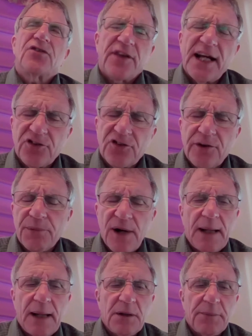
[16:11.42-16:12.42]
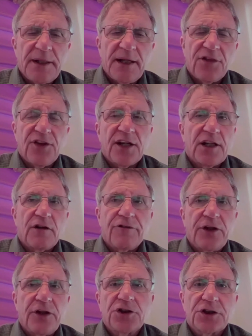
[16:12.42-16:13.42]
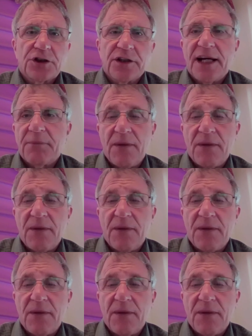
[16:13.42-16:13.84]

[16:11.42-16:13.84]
So that's the problem, and I think in the future